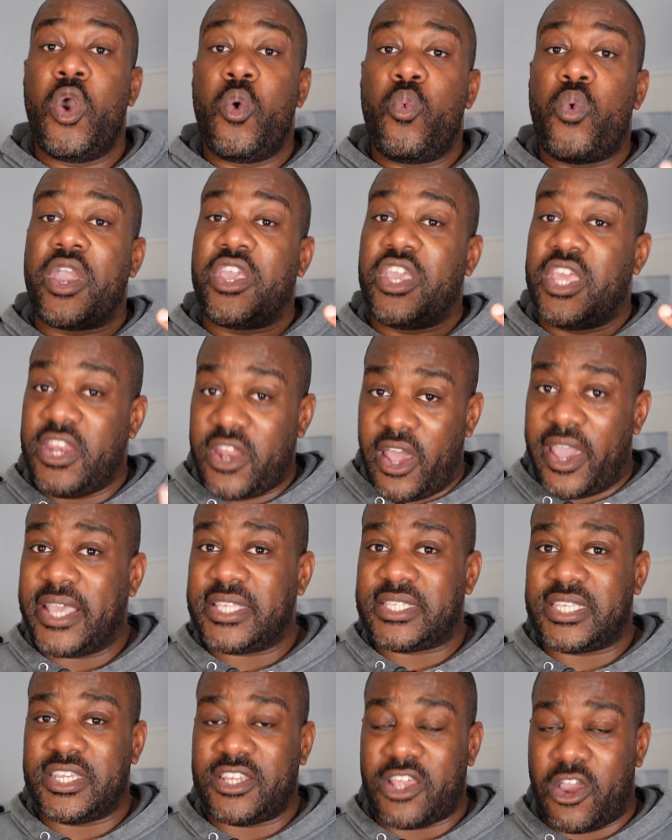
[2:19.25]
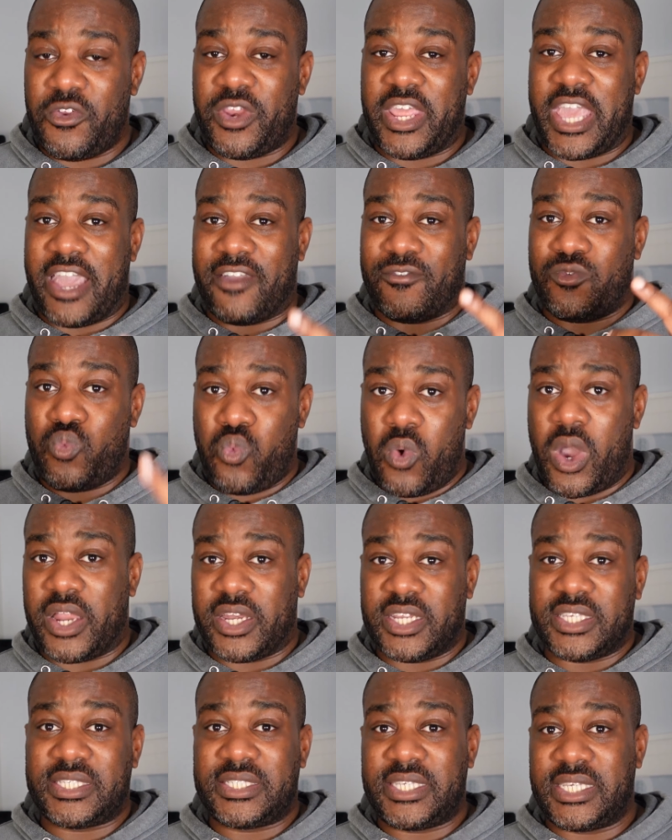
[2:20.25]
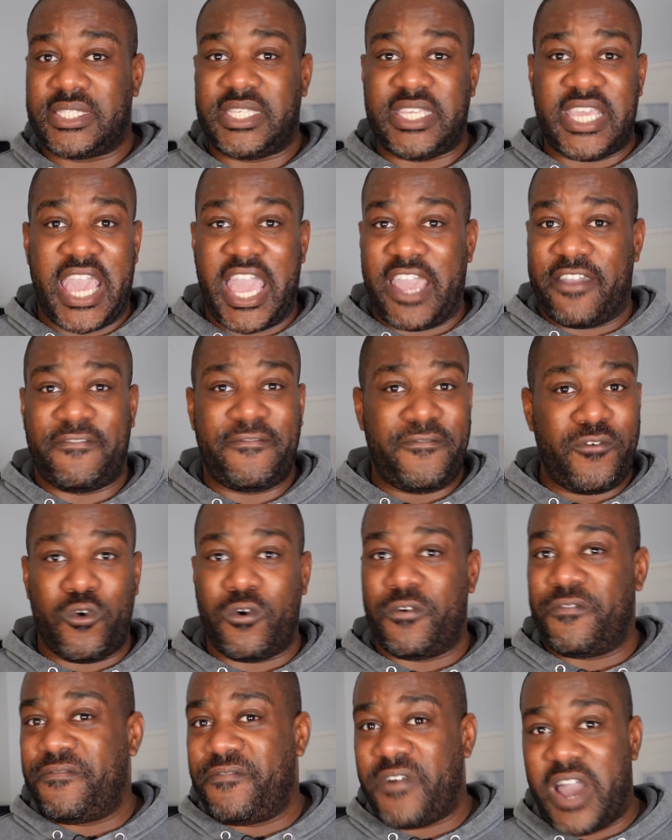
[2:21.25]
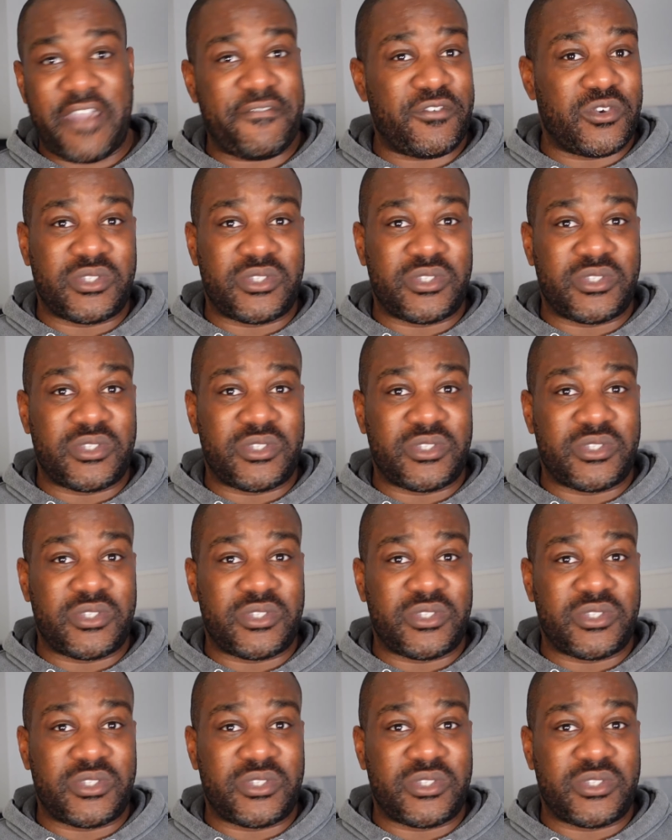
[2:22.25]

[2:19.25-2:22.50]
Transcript: where United only have one, City have four, five,